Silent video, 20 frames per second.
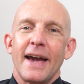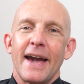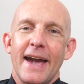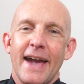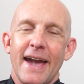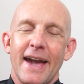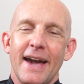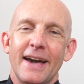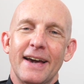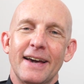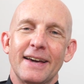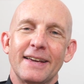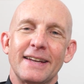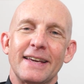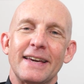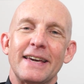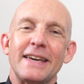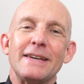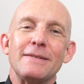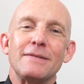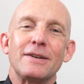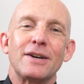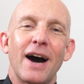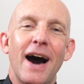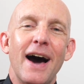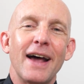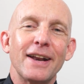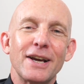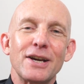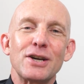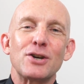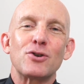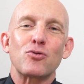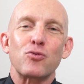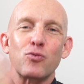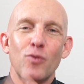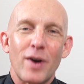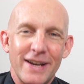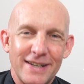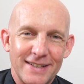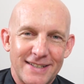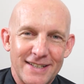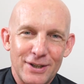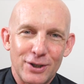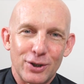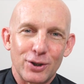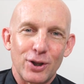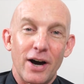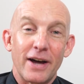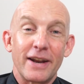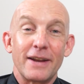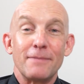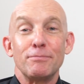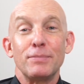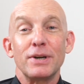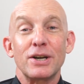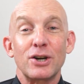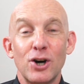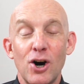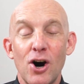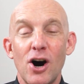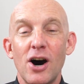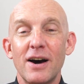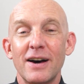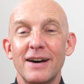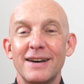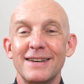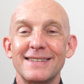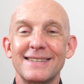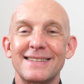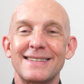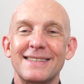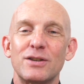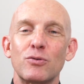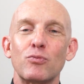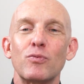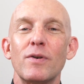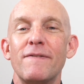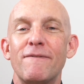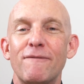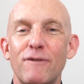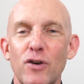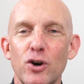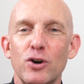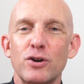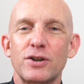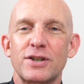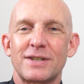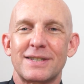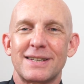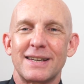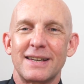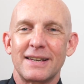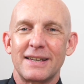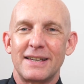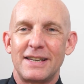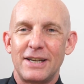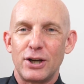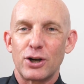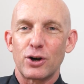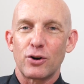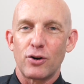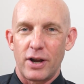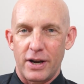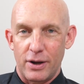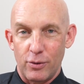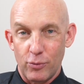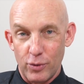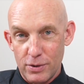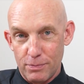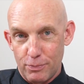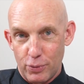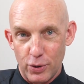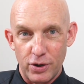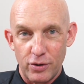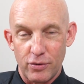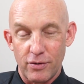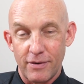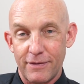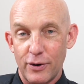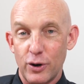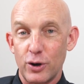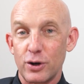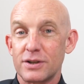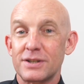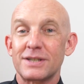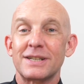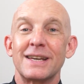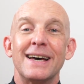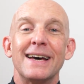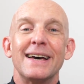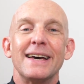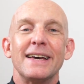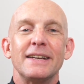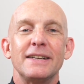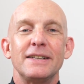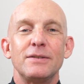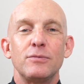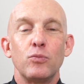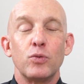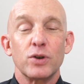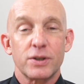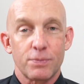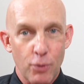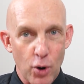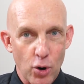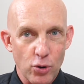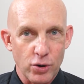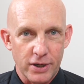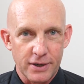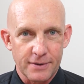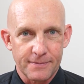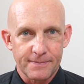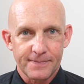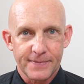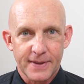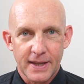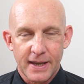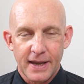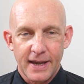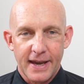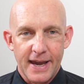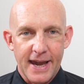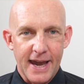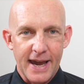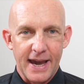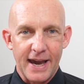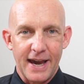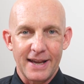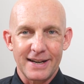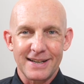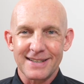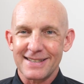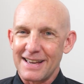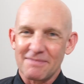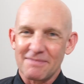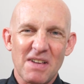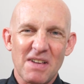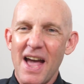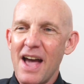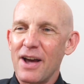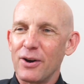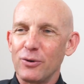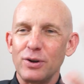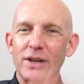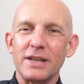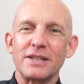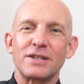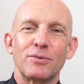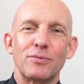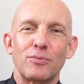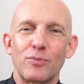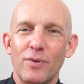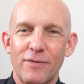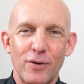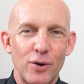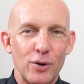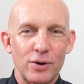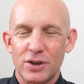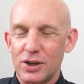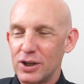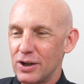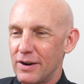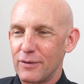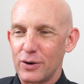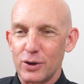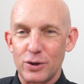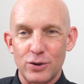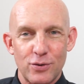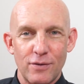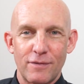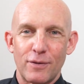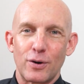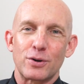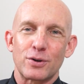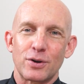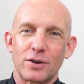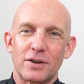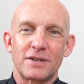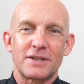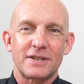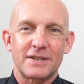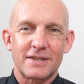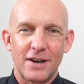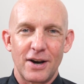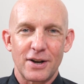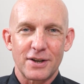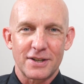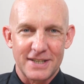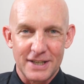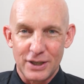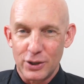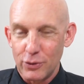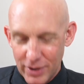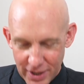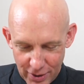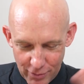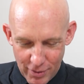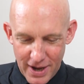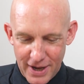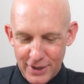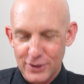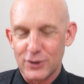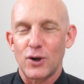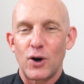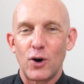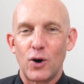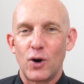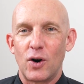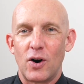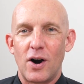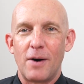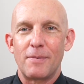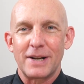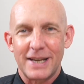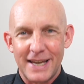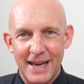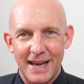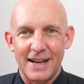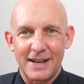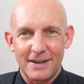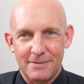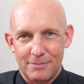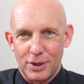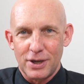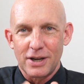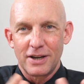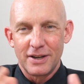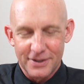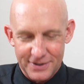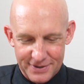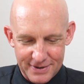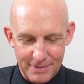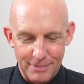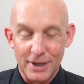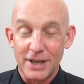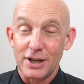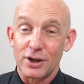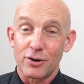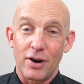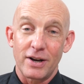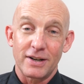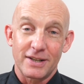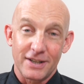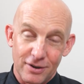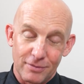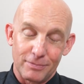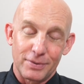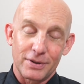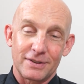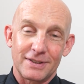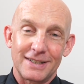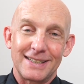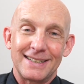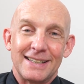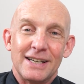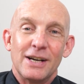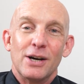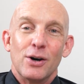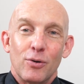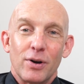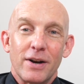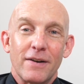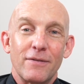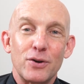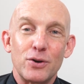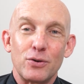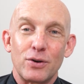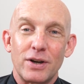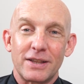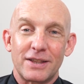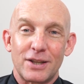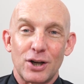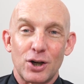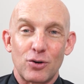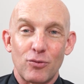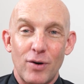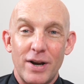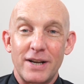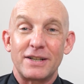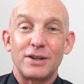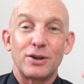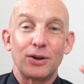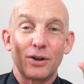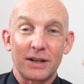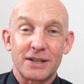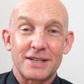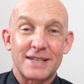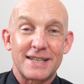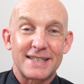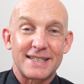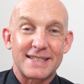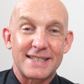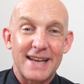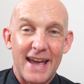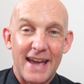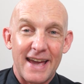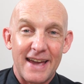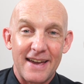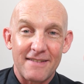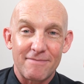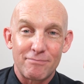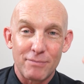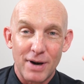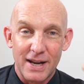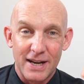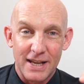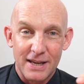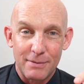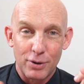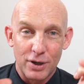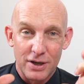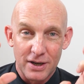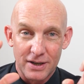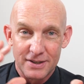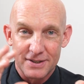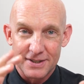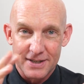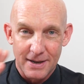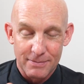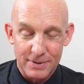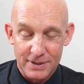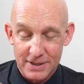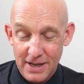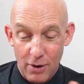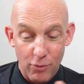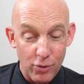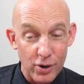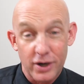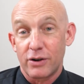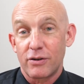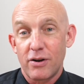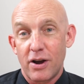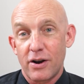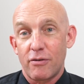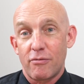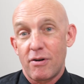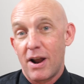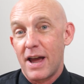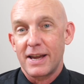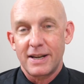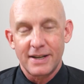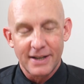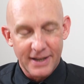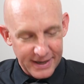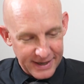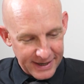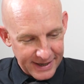And he got a great deal on it because the reverse gear on it, where you put it in reverse, was broken. And he's nah, who needs a reverse? You never use reverse on a, on a Sea-Doo anyway, so I'm going to get it because I'm going to get a great deal. But whenever you get the great deal and save money because something's not working on it right,